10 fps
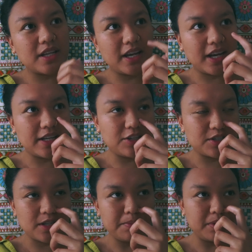It can
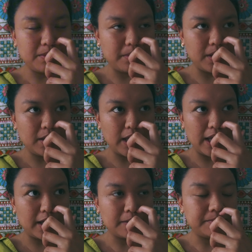just simply be
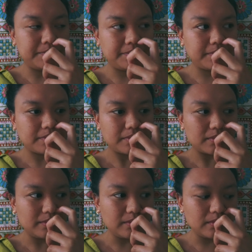like,
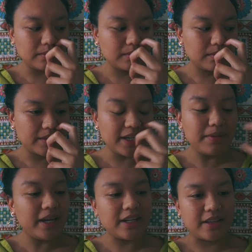it could be
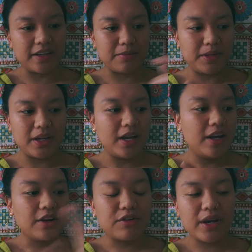anything. It could be
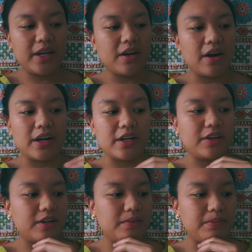creating art. It
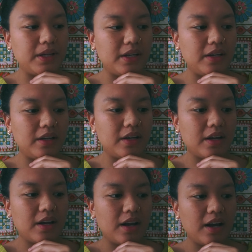could be
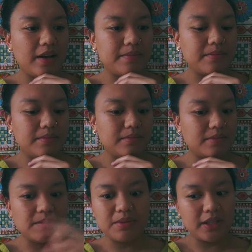
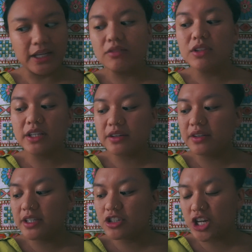simply like
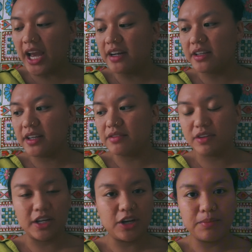literally channeling for
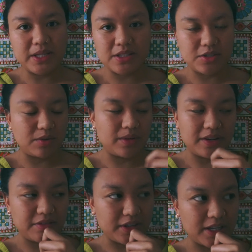like your business or
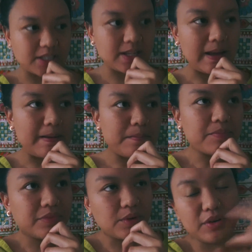whatever it is,
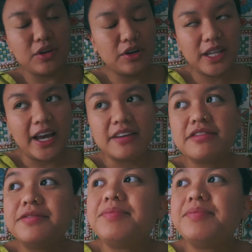or your life.